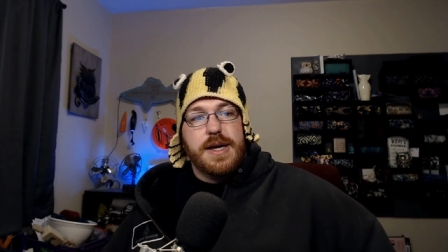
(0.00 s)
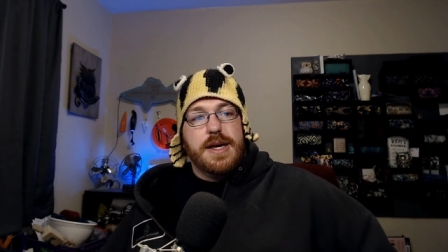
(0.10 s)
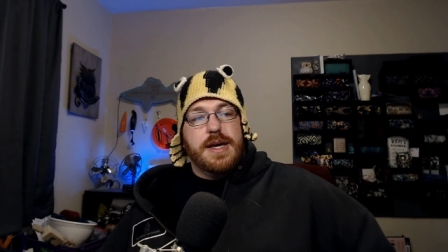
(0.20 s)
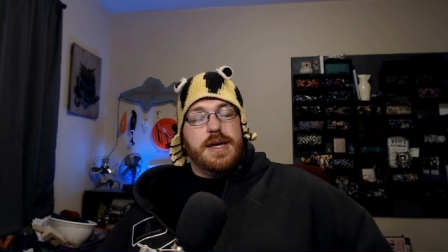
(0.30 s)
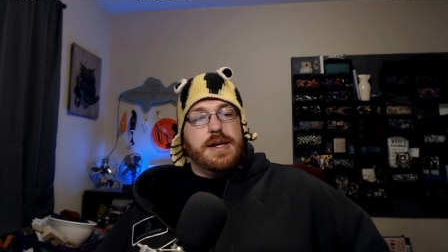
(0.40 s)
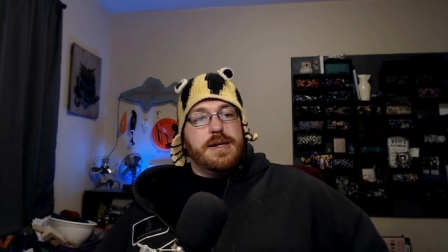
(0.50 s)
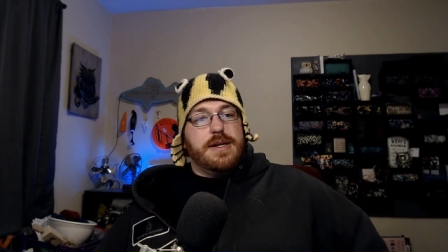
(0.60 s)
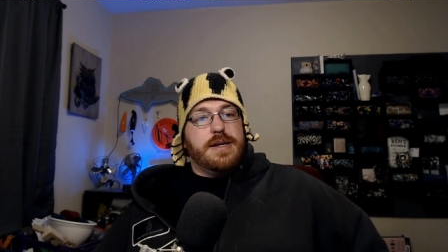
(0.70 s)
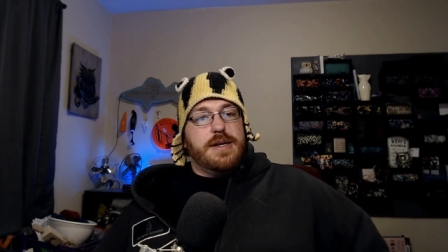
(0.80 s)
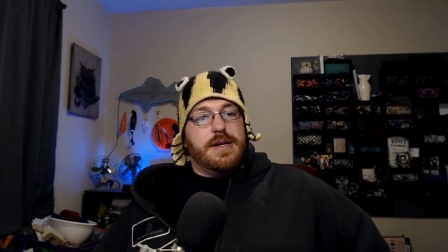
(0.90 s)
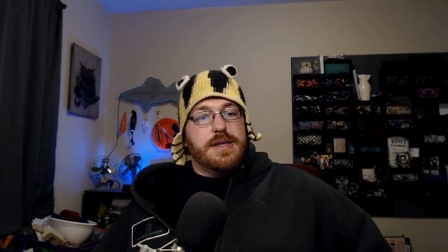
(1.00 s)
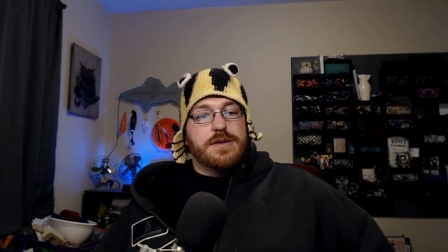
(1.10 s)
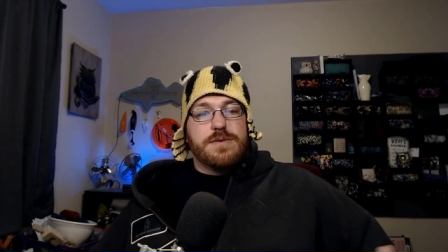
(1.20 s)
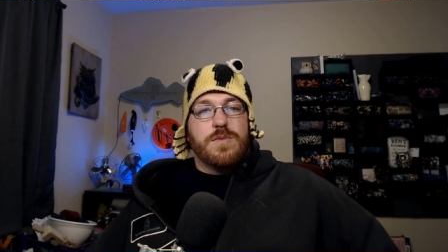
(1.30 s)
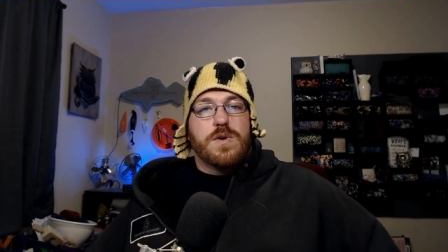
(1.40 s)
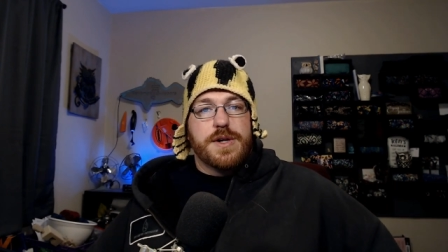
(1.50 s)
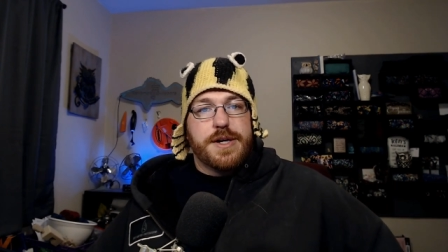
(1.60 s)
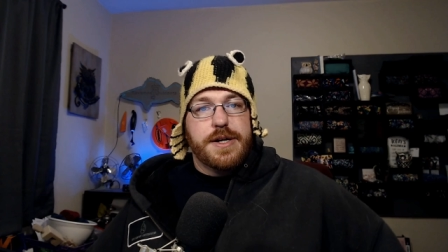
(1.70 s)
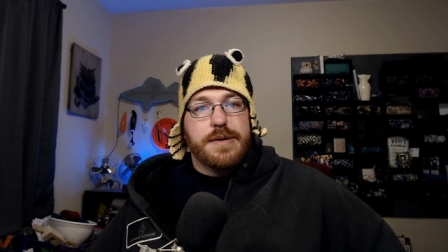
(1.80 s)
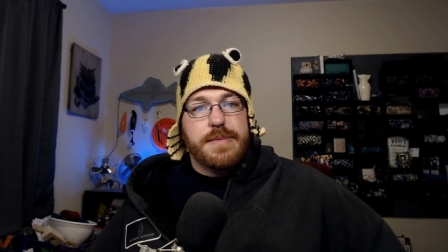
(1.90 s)
And uh, there's more to
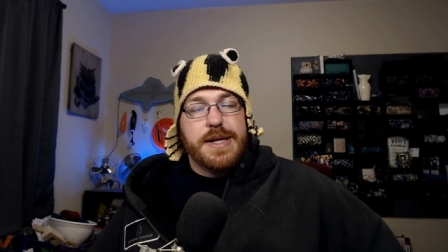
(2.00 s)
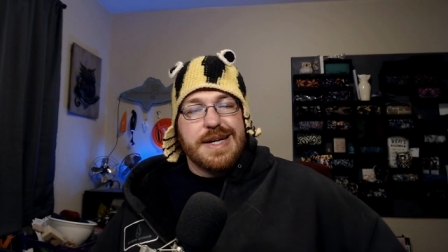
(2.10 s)
come.